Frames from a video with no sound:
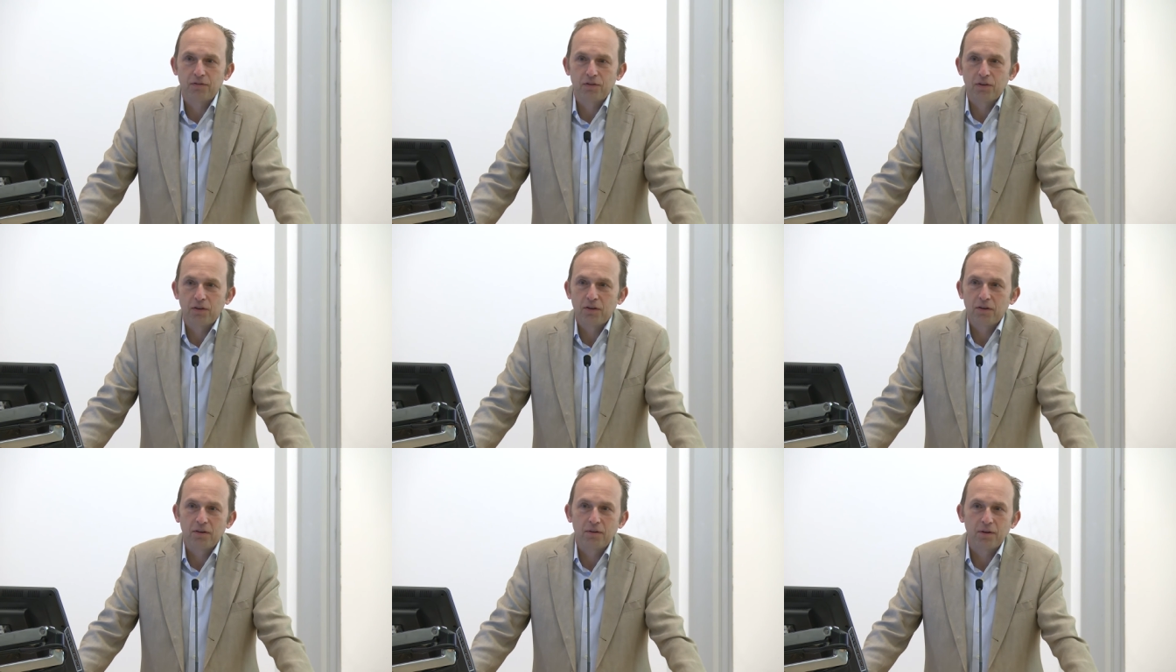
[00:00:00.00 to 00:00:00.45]

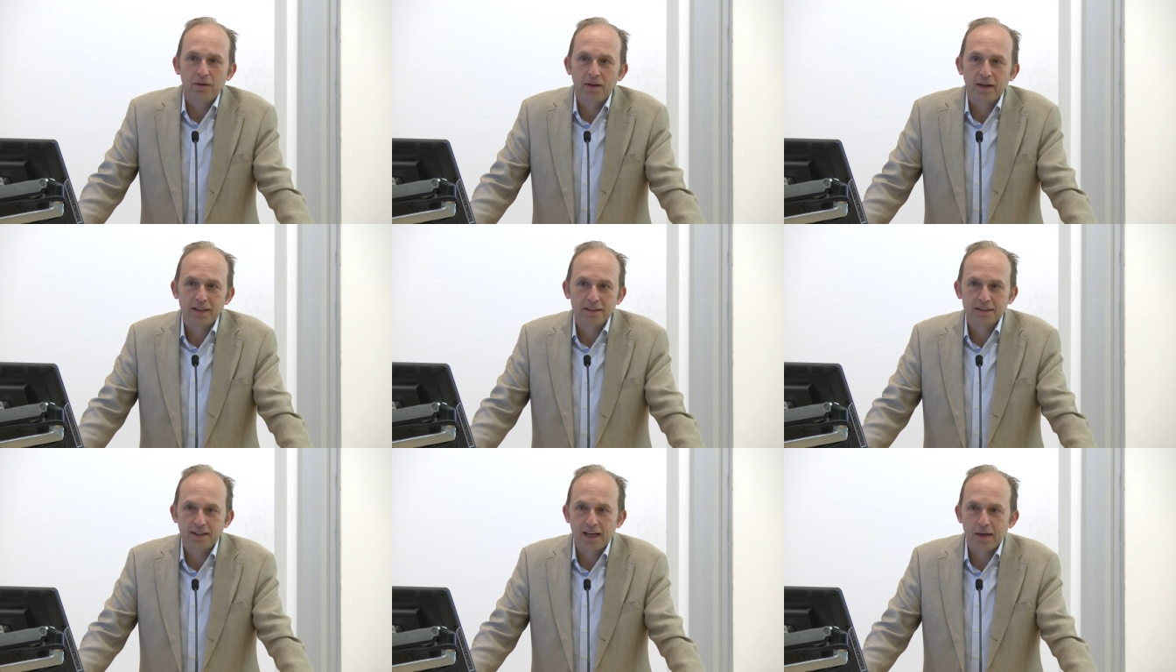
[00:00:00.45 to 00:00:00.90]
for
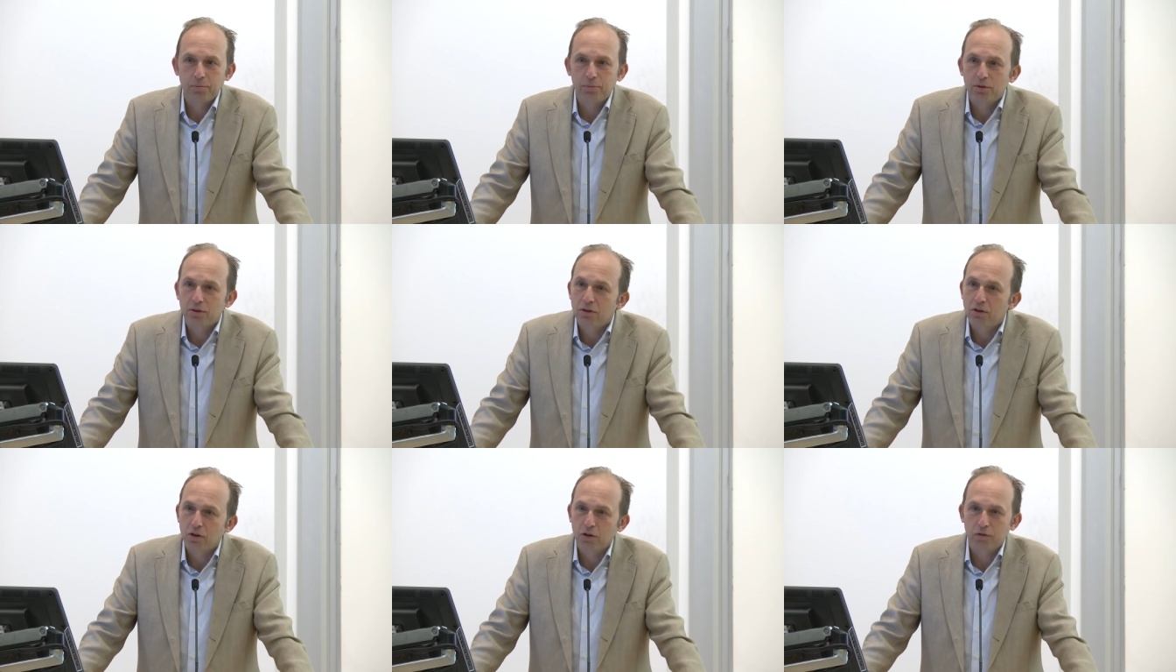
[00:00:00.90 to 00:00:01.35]

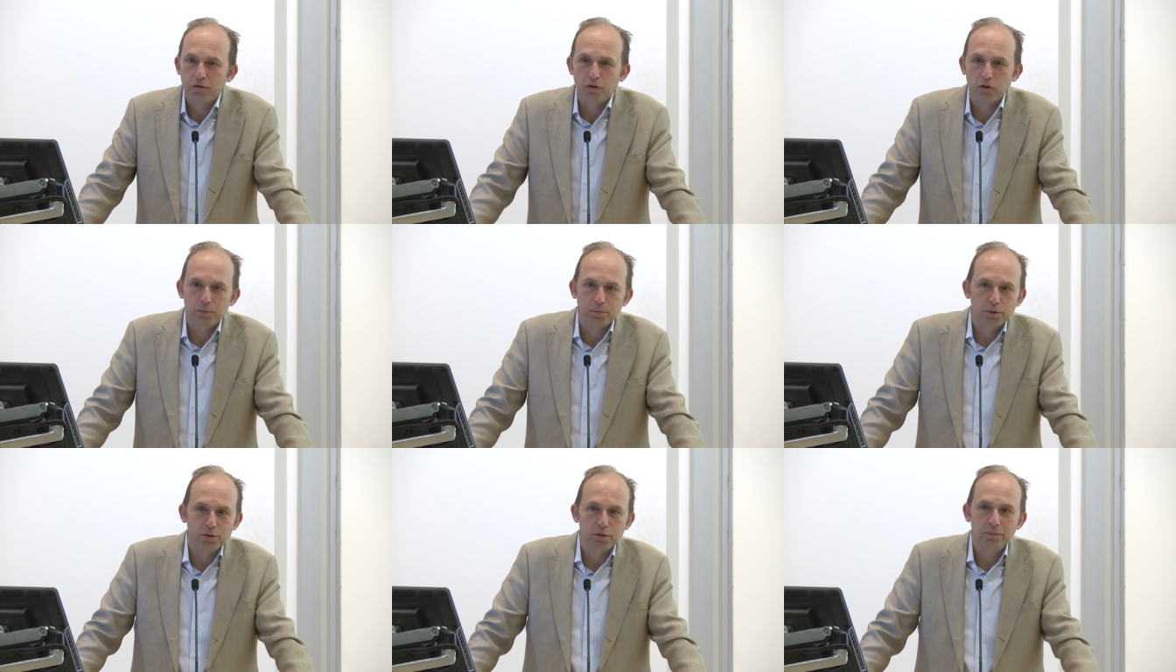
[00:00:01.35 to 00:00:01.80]
example or
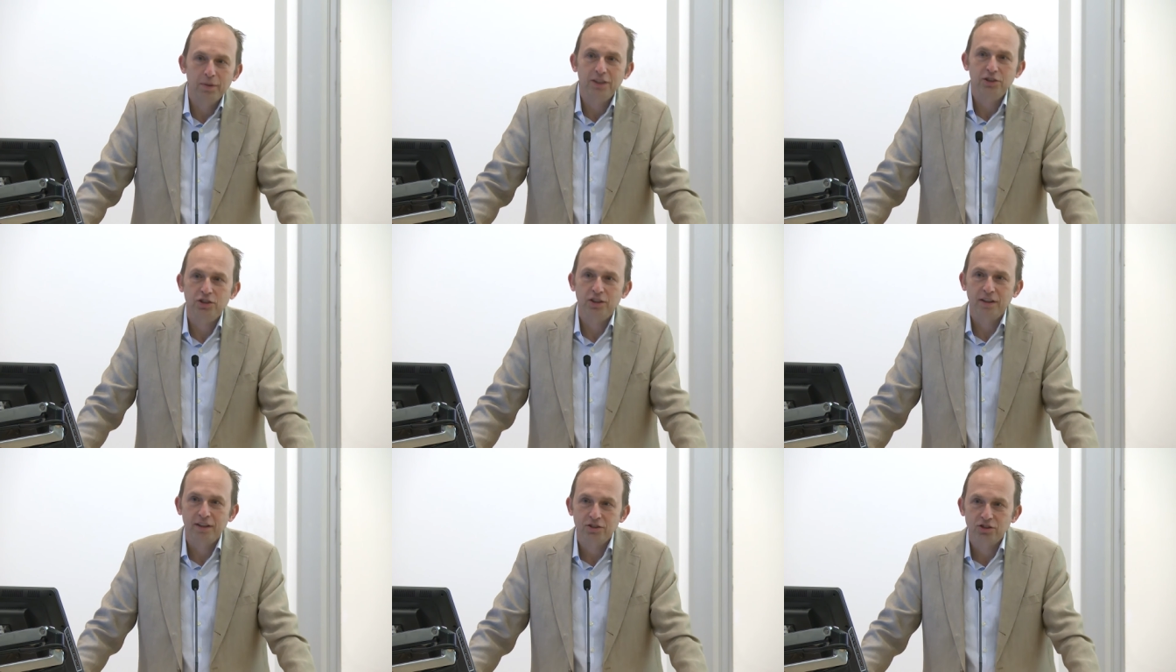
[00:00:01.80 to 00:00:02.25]
for
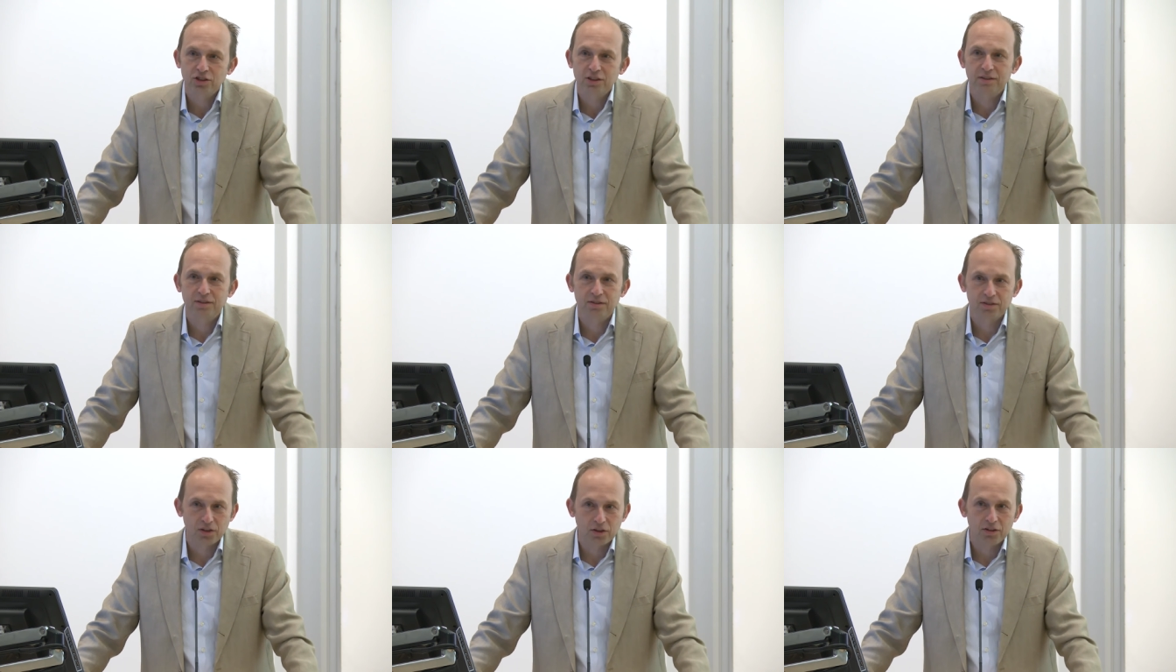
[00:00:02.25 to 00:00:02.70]
permission and
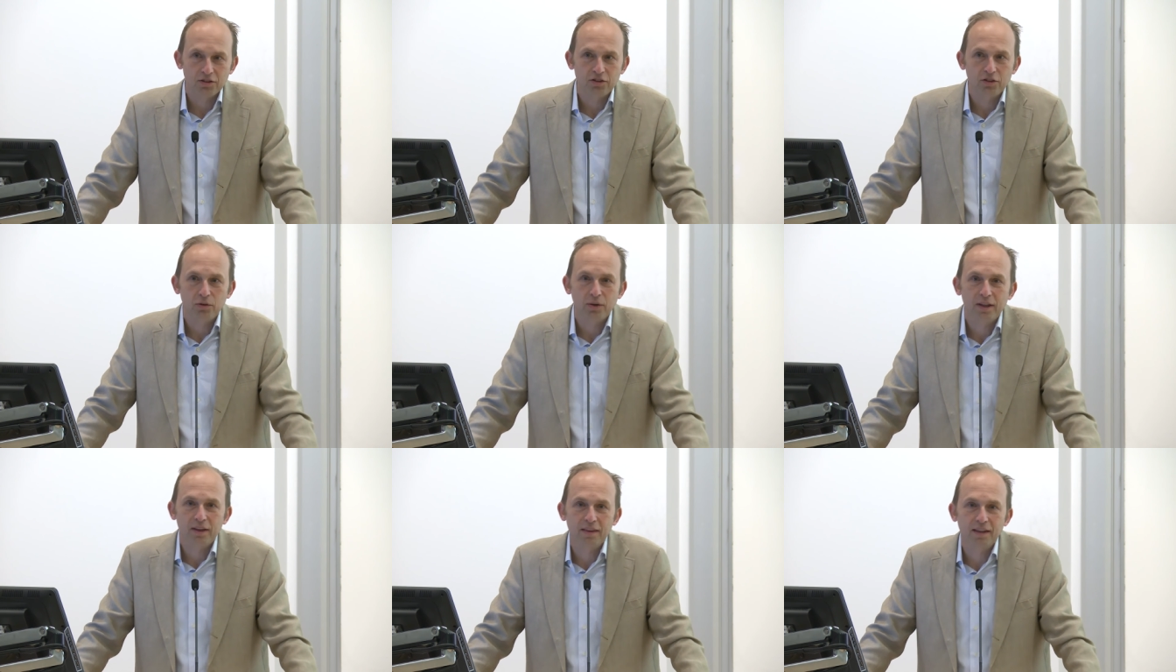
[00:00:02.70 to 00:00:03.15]
just sort of
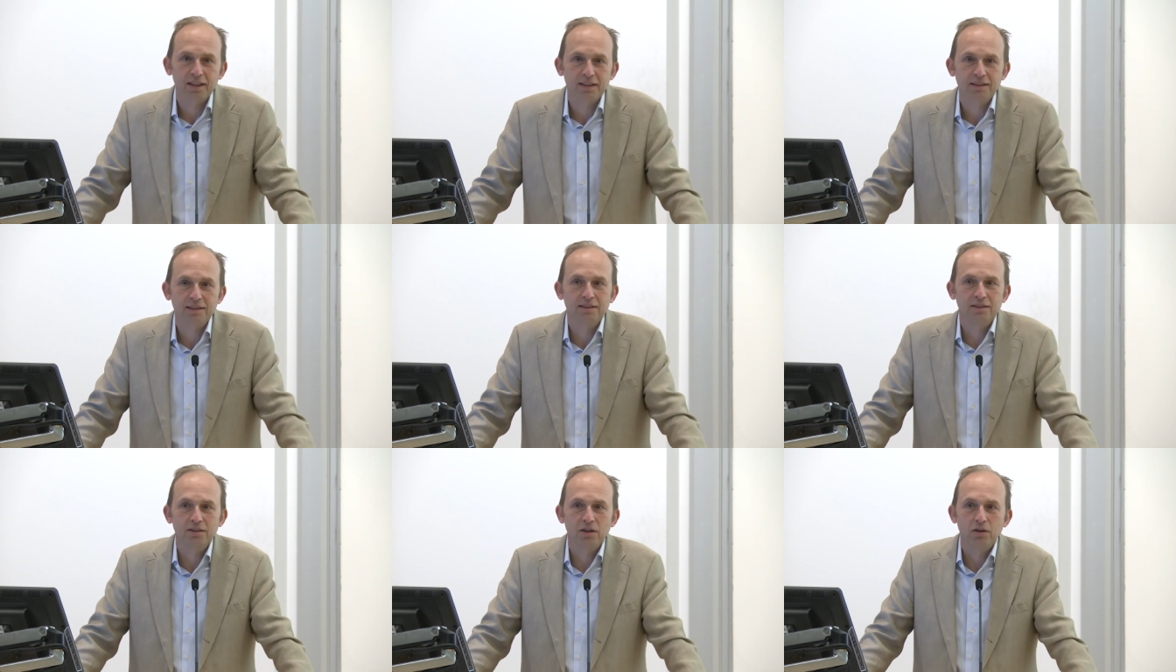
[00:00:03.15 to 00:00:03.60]
doing
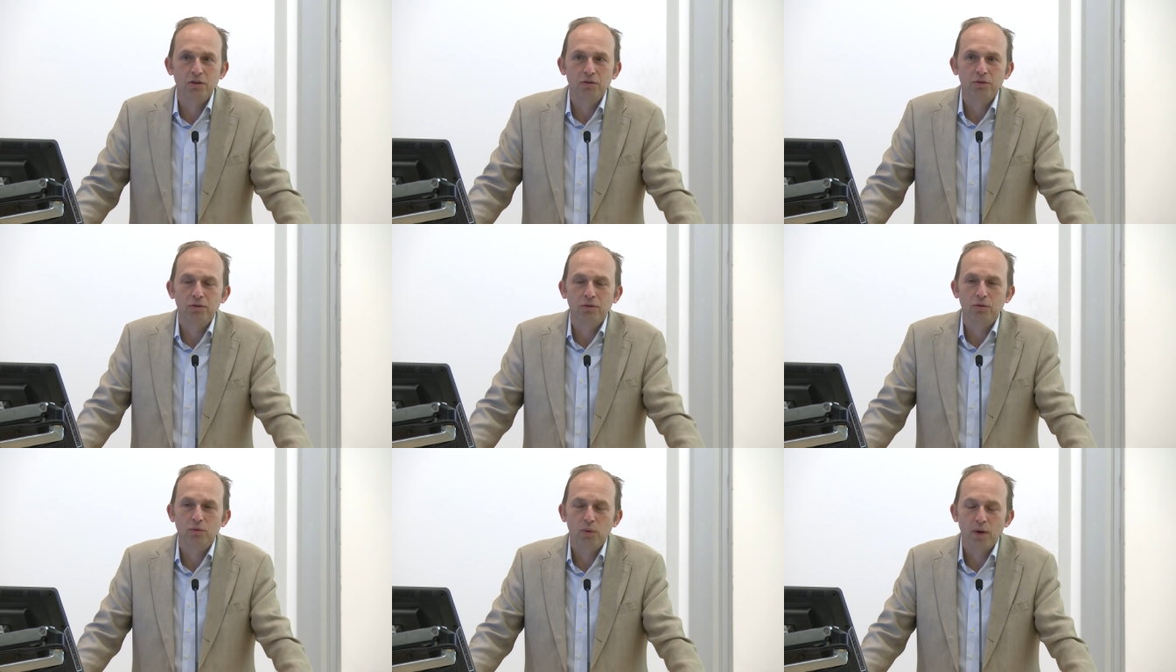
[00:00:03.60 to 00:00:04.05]
things its
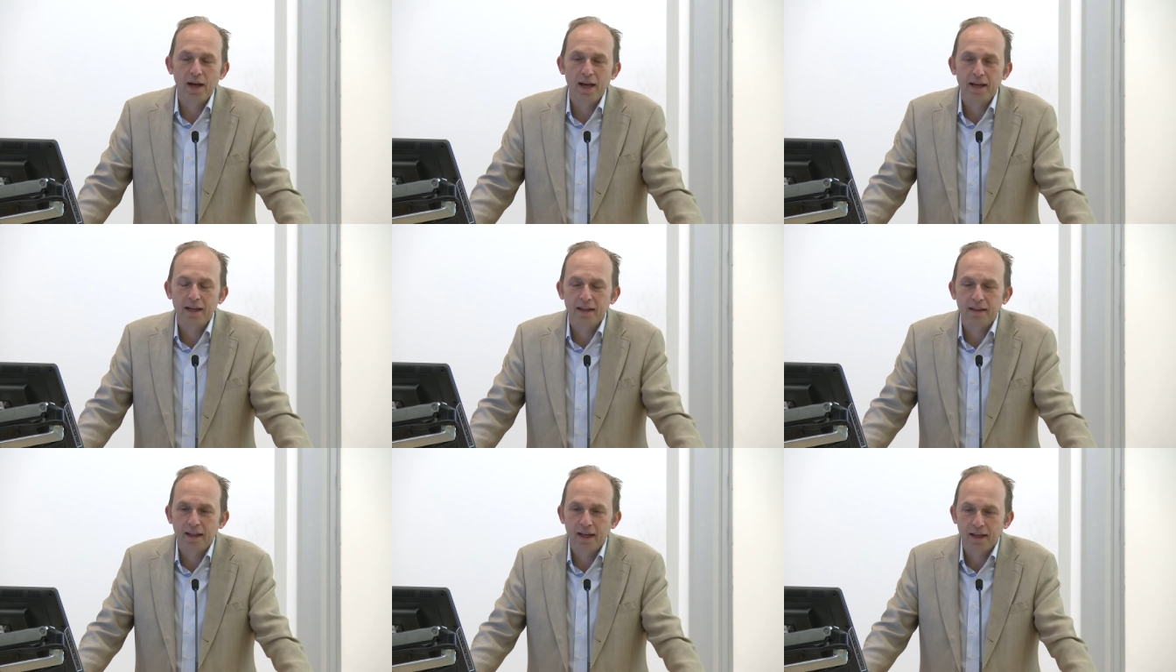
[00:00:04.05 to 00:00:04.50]
own
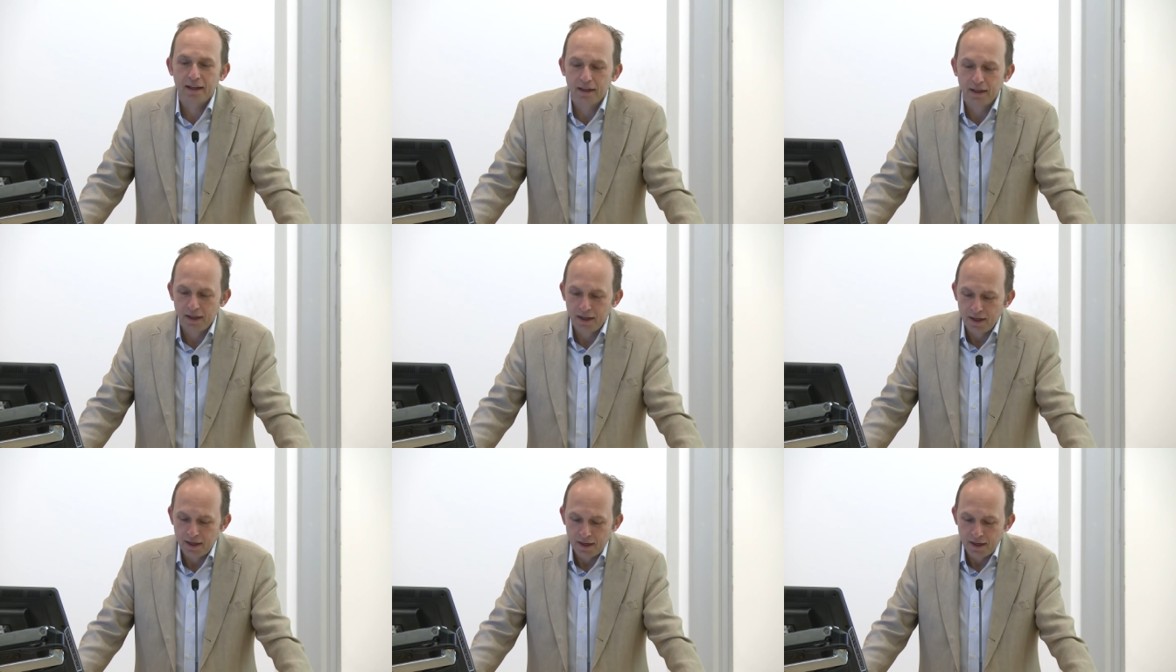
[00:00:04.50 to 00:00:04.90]
way. And that,